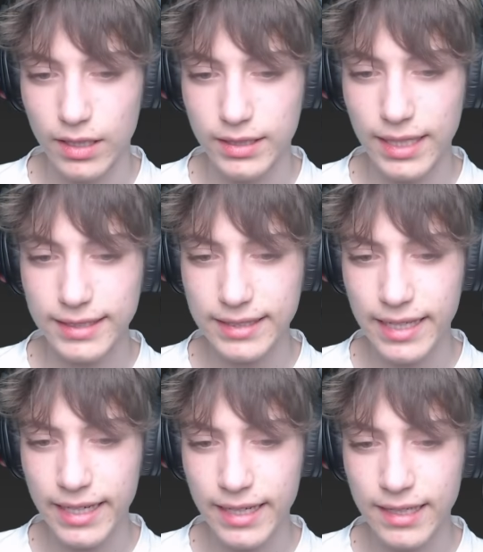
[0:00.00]
This
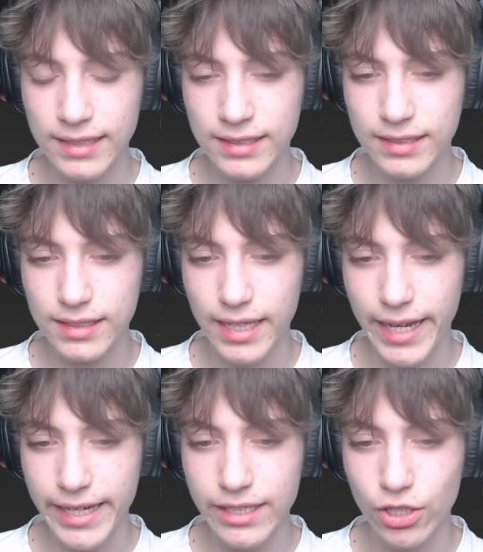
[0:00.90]
is
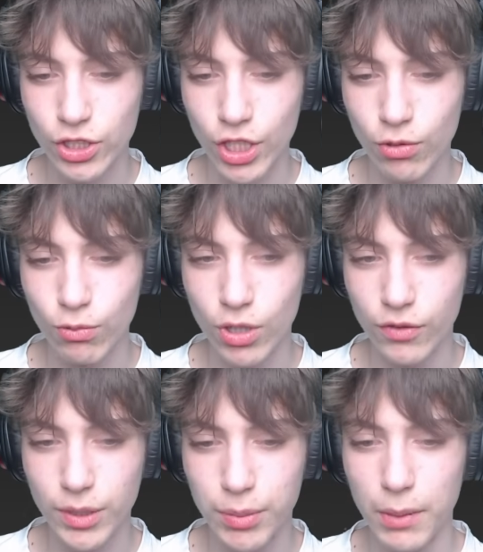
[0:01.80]
another one
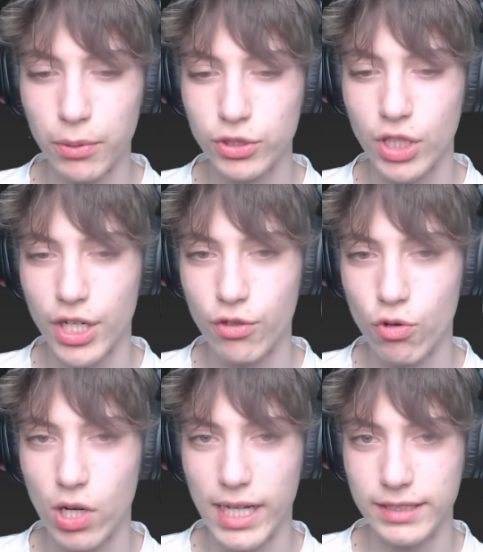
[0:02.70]
of the purple starred
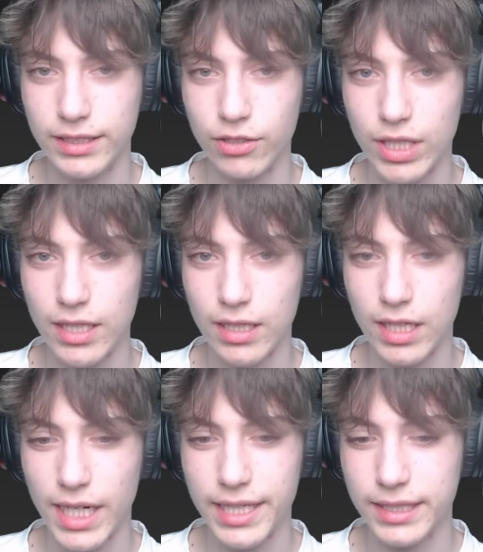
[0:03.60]
auras. You can
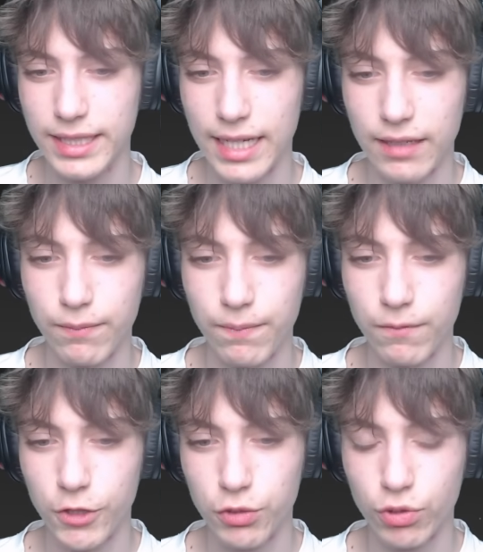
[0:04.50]
kind of tell
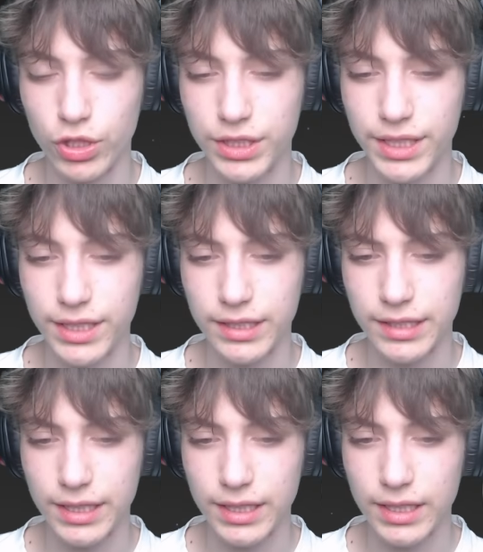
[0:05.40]
which one this
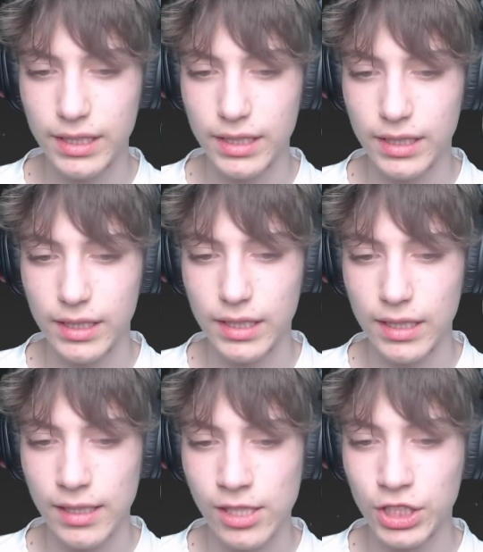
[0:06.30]
is,
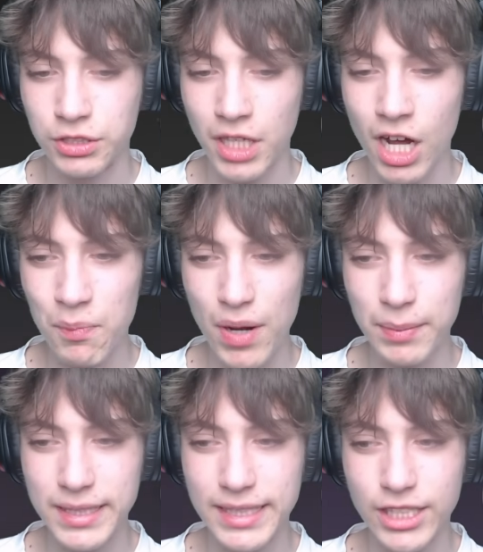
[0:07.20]
because I'll
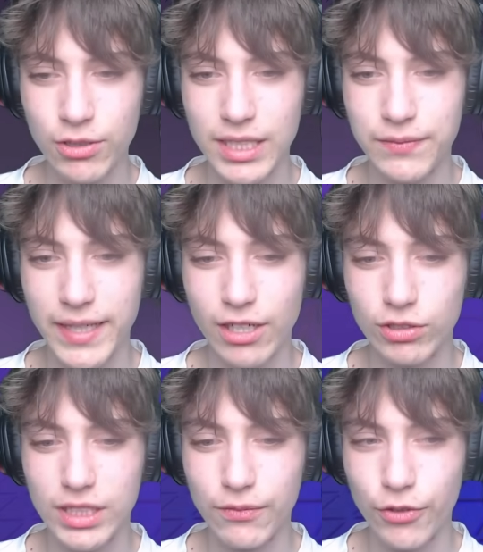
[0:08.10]
probably teach you in this
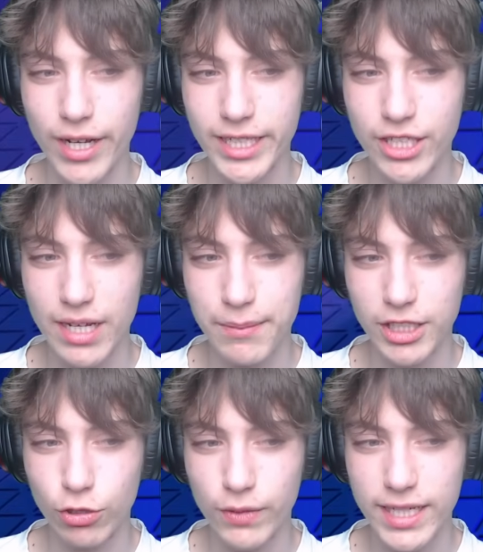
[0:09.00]
video to differentiate
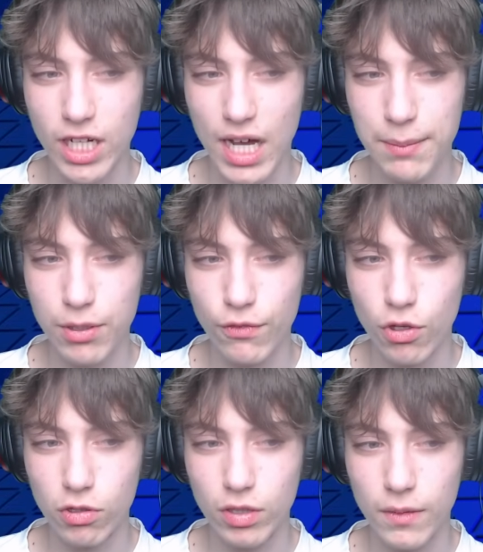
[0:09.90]
between the
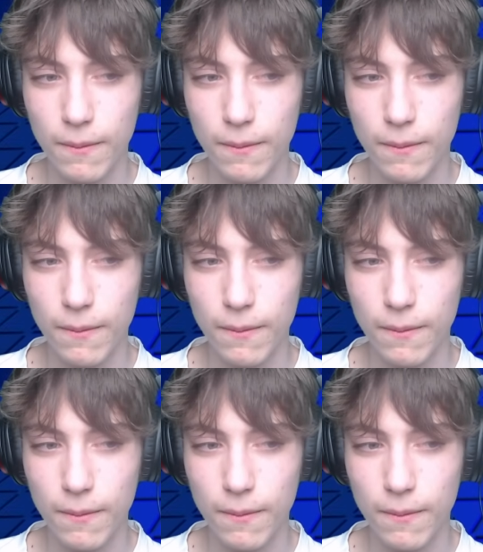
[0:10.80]
Hypervolt